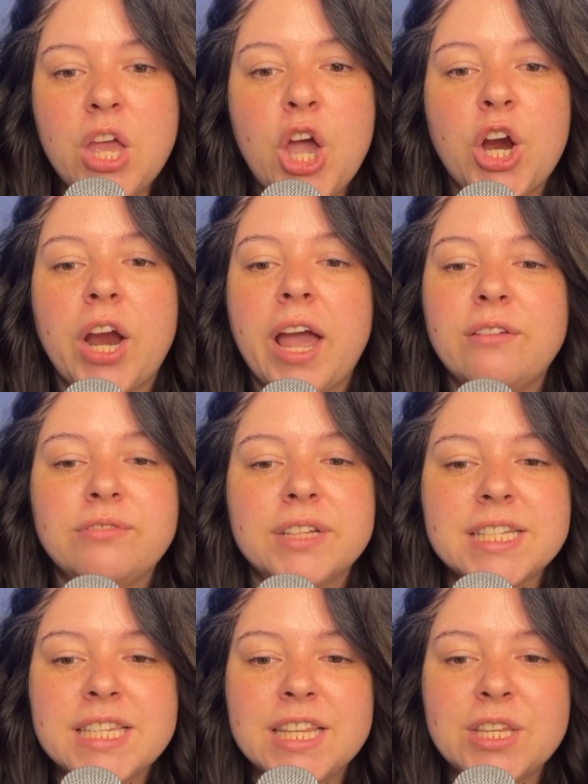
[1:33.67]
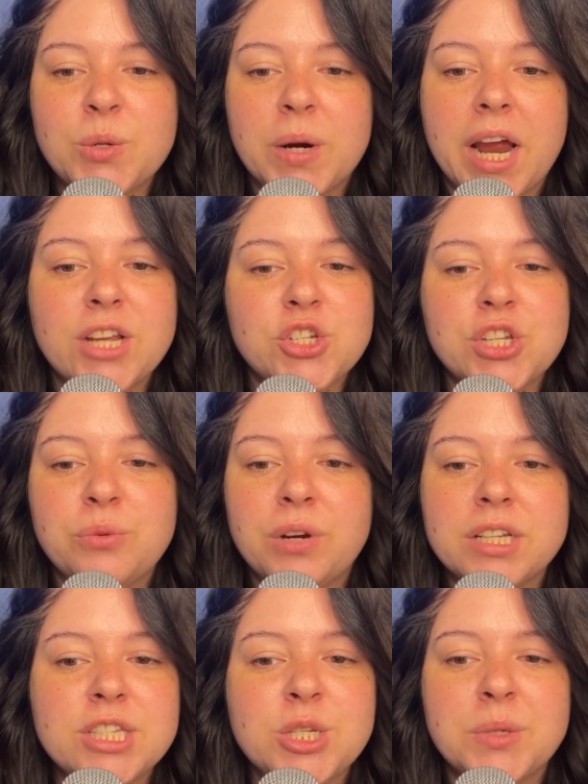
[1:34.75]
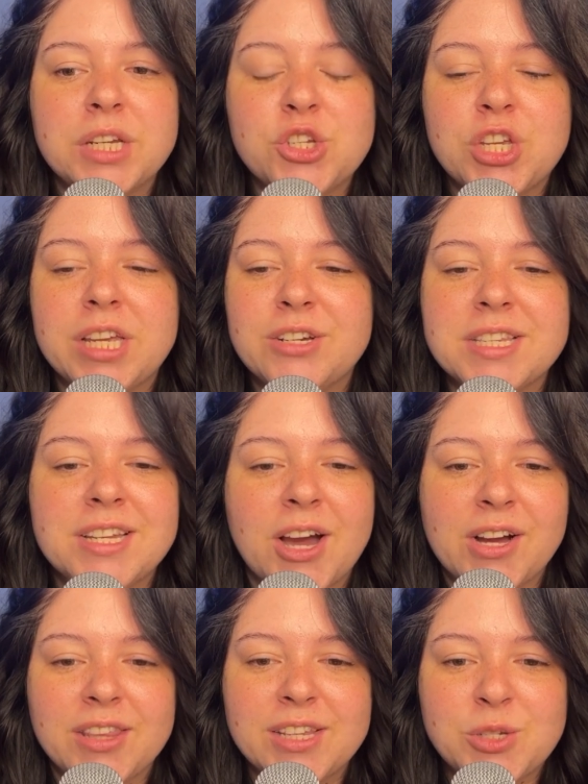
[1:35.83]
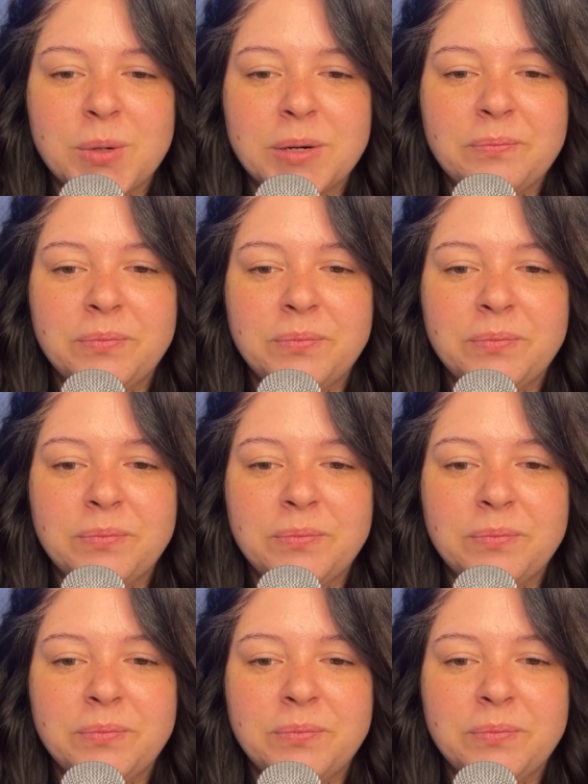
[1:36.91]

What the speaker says: Her head flicks to the door and she runs to it as she hears a knock on the door.